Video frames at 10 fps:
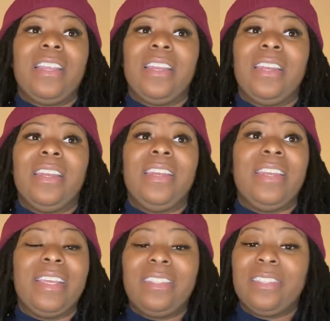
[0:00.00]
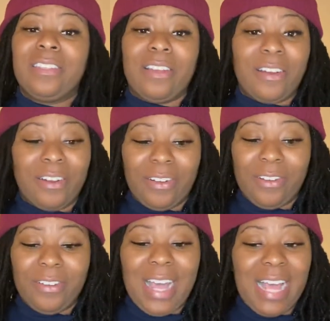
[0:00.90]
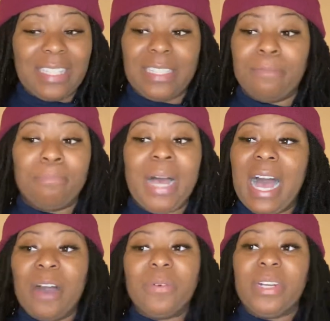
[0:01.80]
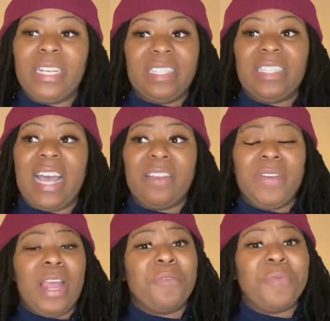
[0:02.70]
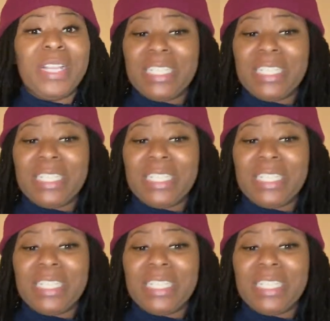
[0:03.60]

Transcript: this girl has some power inside of her. And when